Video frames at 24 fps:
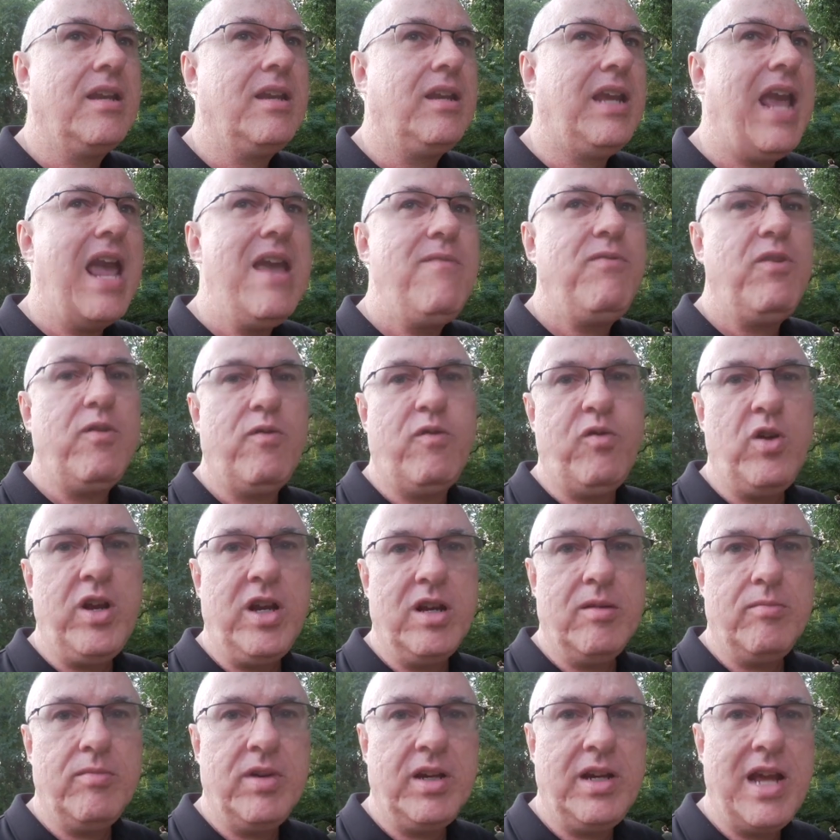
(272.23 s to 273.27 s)
gave you
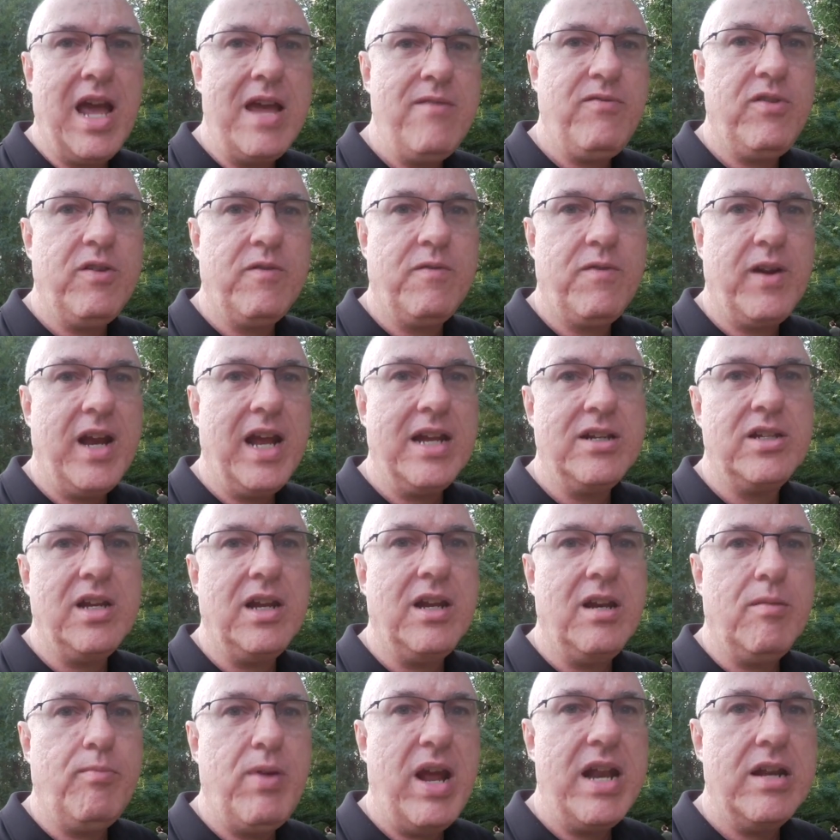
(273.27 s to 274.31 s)
freedom and gave you financial
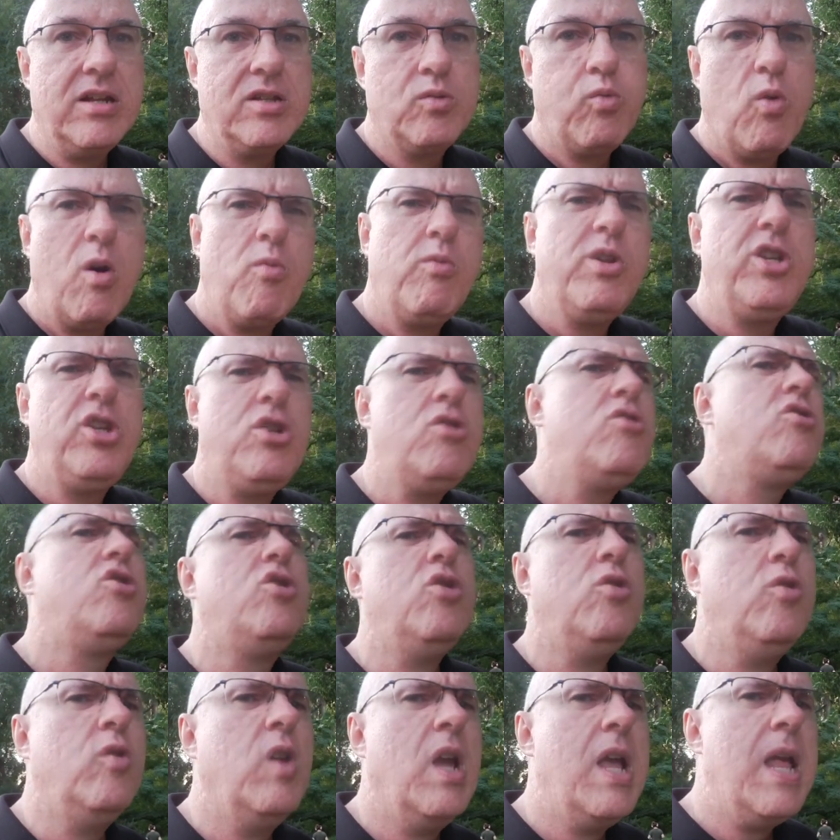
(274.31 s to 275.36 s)
independence, what would you
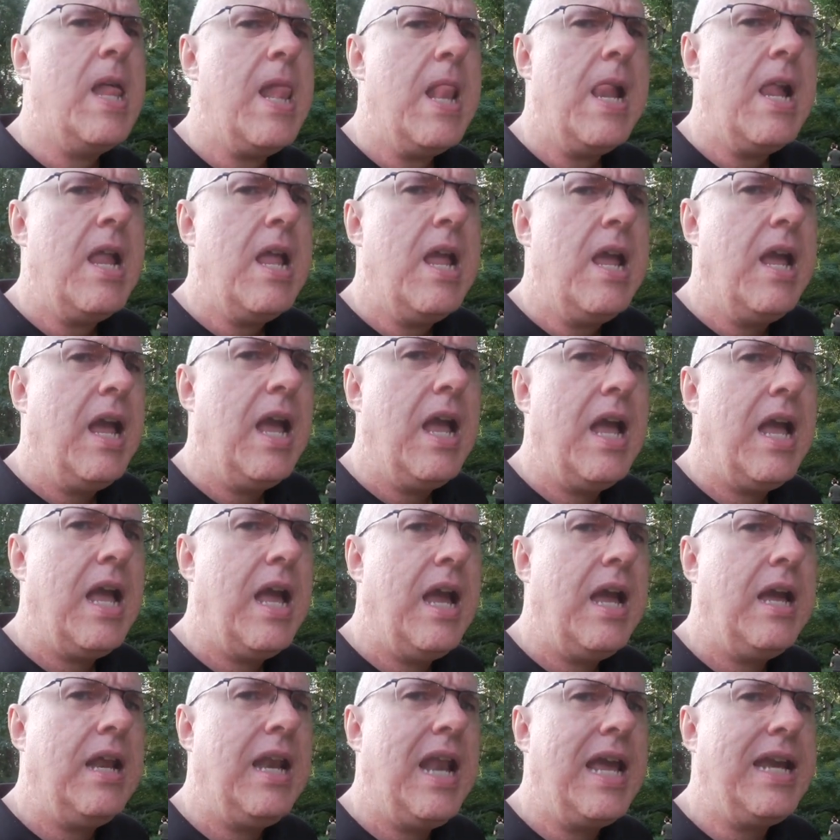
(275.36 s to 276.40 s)
do?
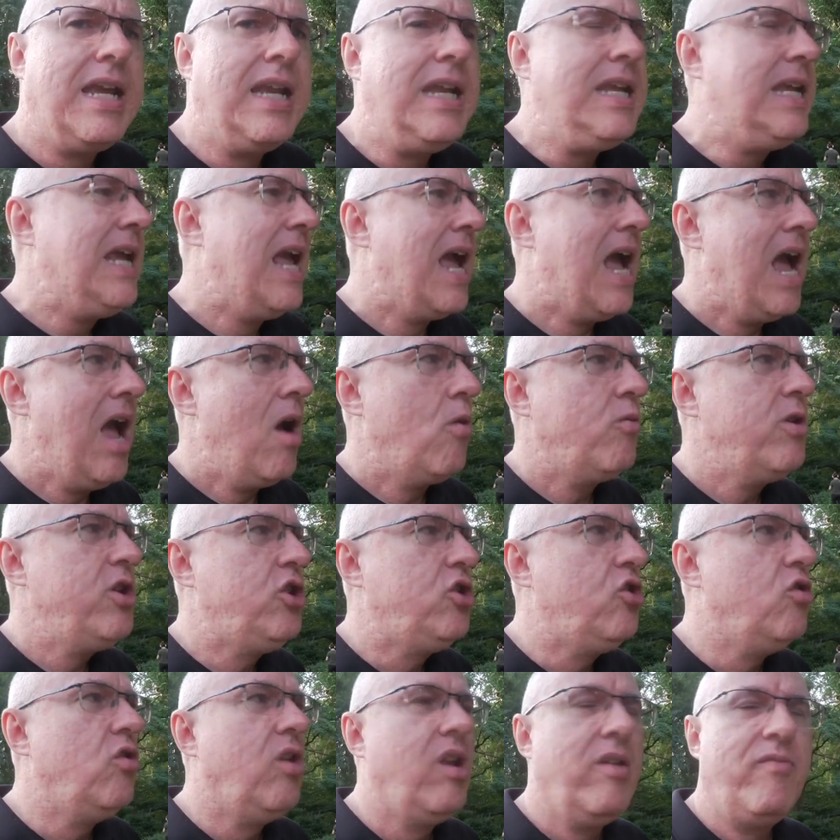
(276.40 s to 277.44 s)
In a year, how
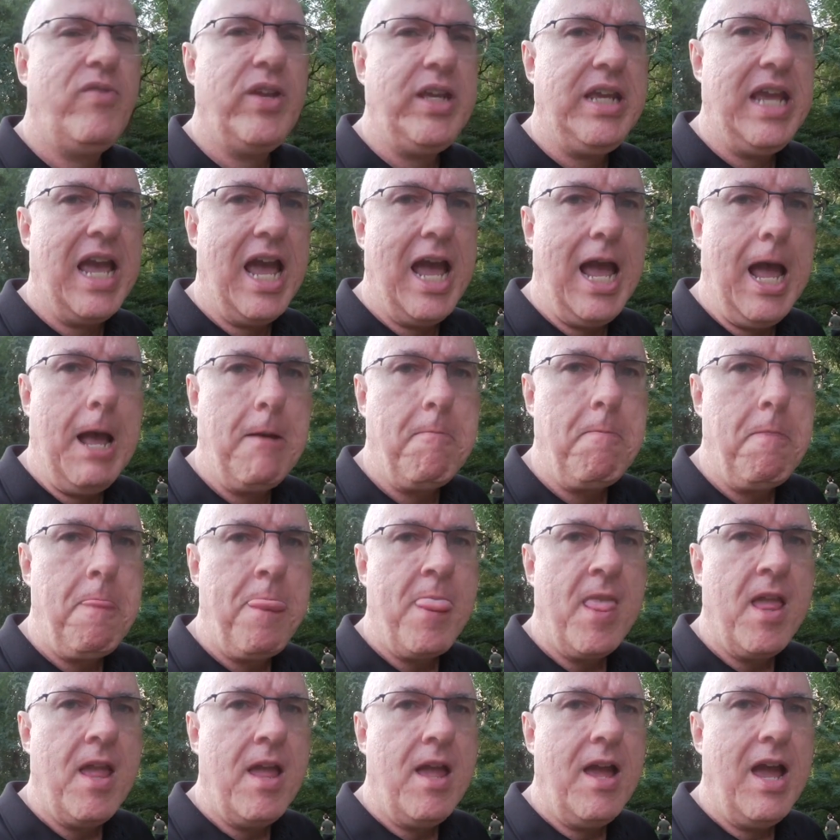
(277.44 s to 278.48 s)
would you live a year?
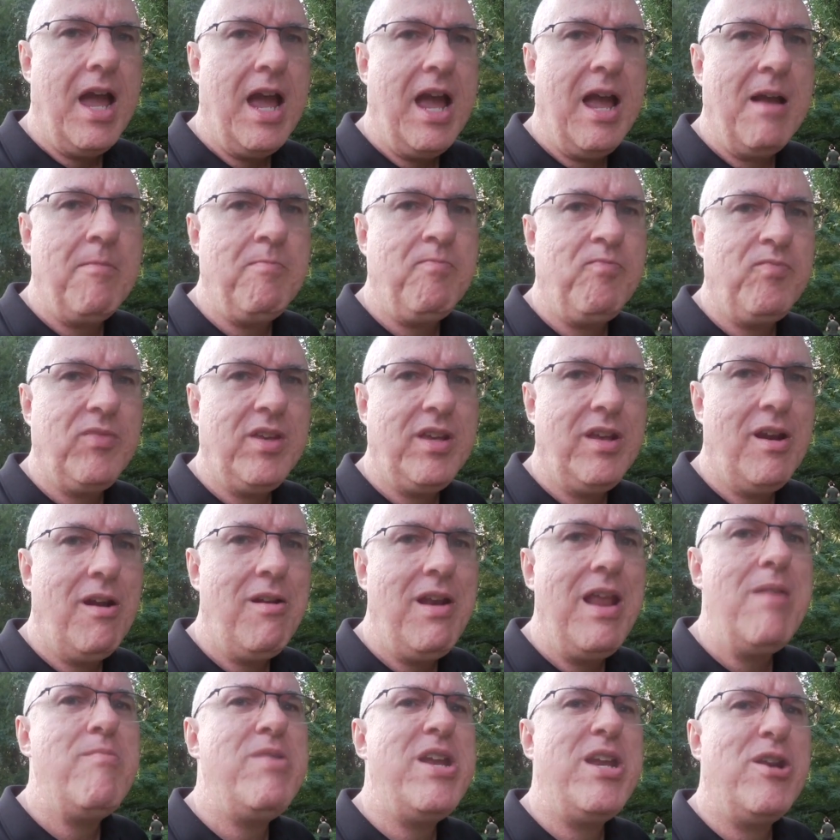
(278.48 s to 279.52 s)

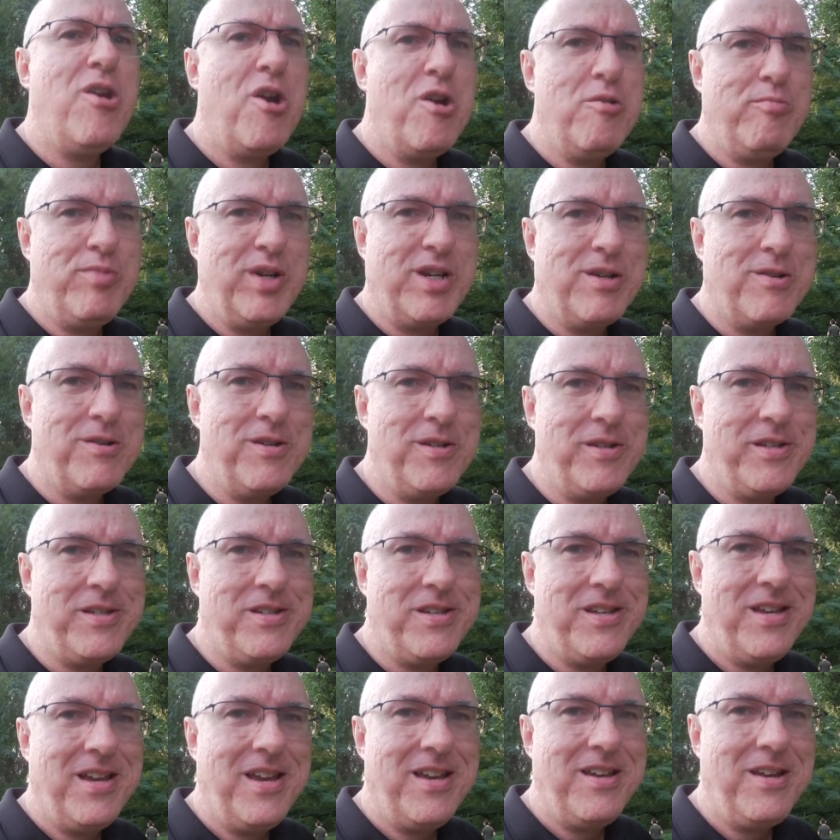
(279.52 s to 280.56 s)
Let me know,
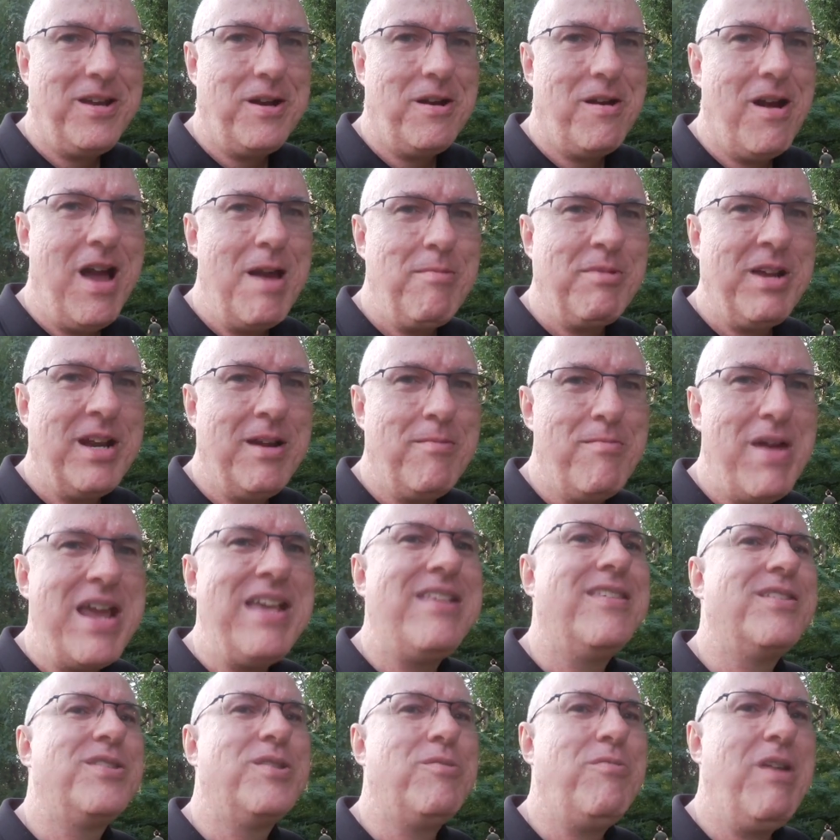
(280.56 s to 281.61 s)
because I'm going to
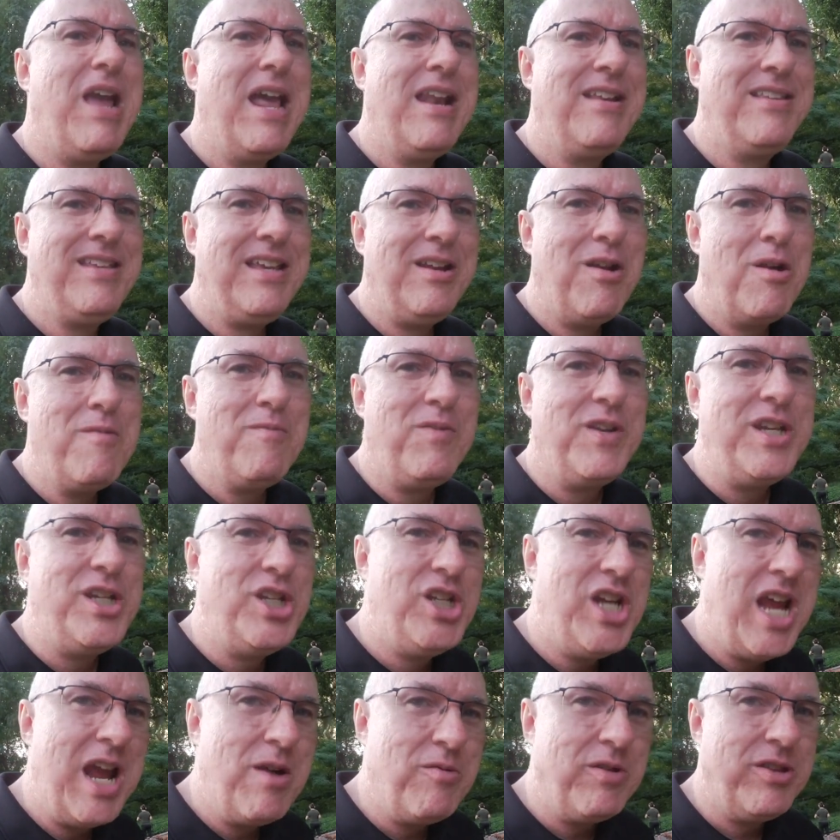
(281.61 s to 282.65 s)
make this reality and hopefully
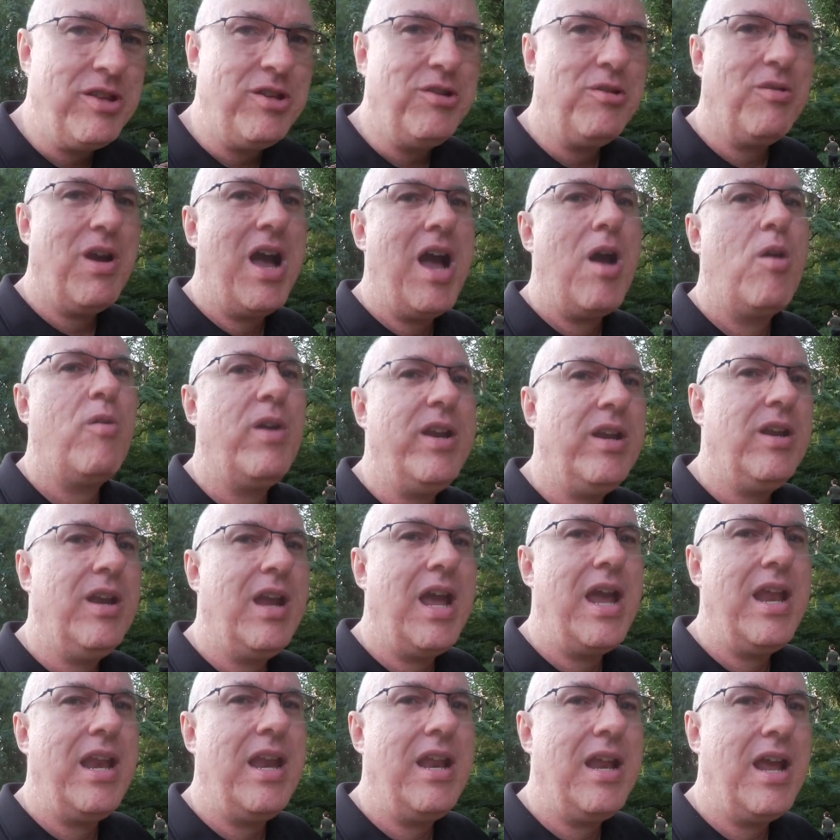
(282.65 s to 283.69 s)
share with you how
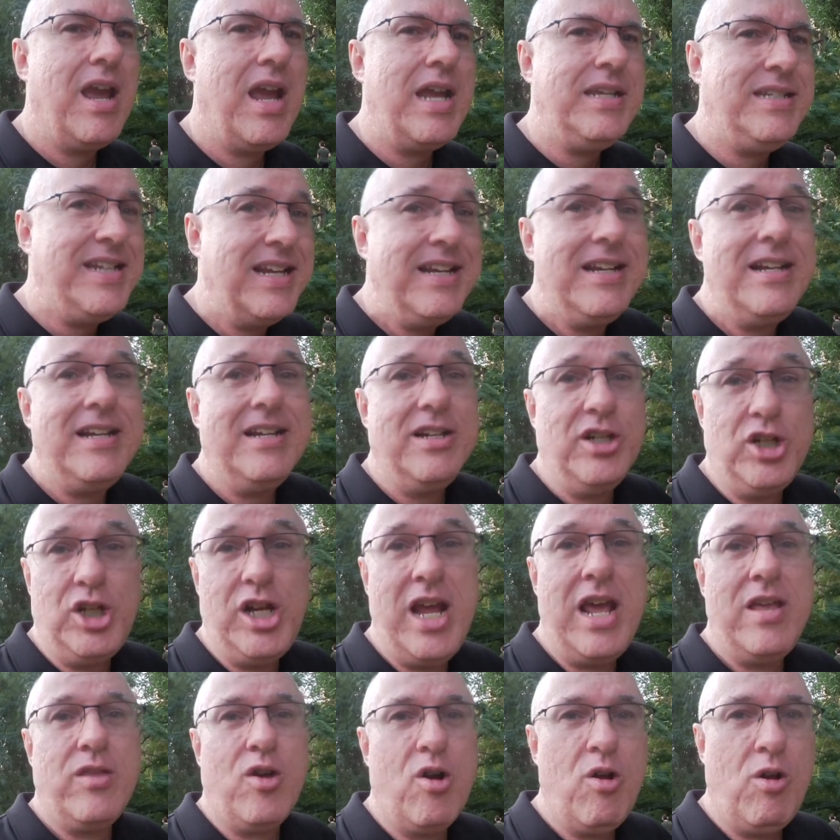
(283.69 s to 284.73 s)
and I did it, and
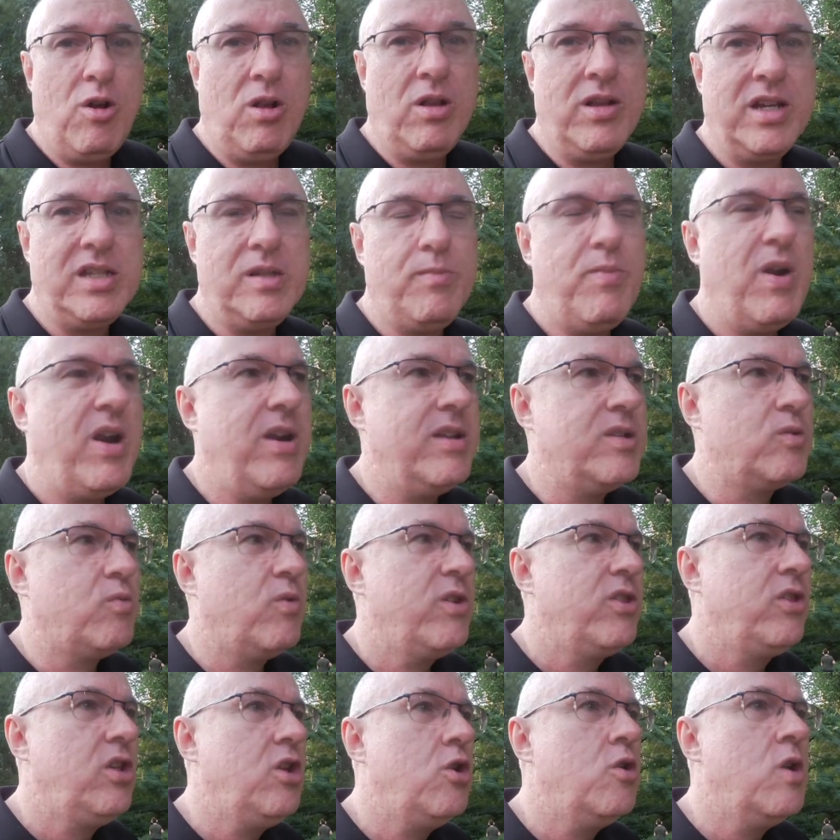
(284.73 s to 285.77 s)
share the whole experience
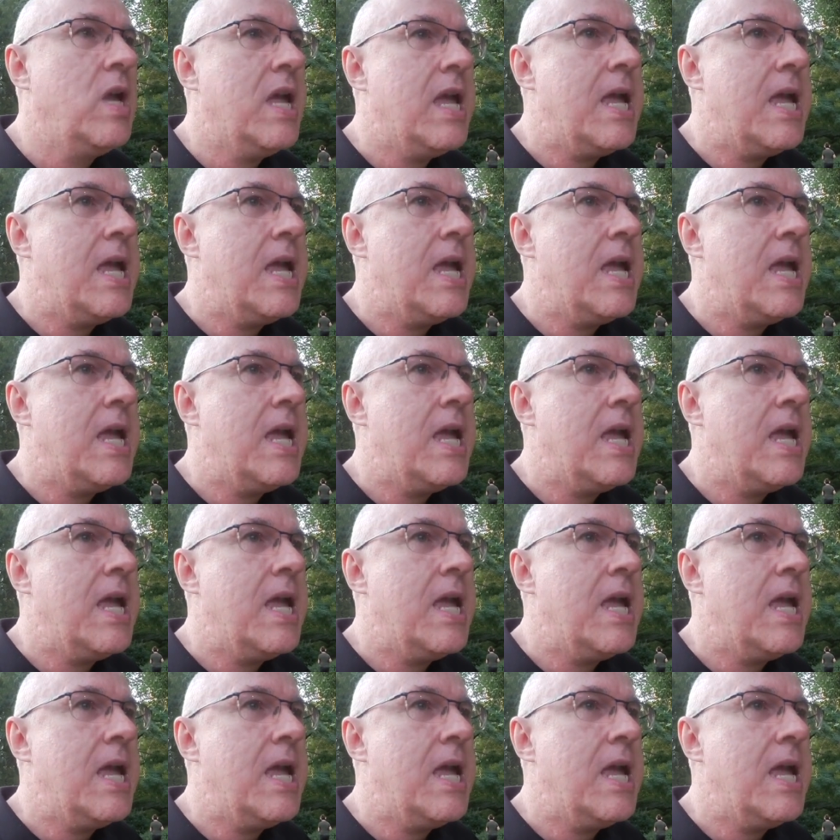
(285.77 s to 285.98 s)
with you.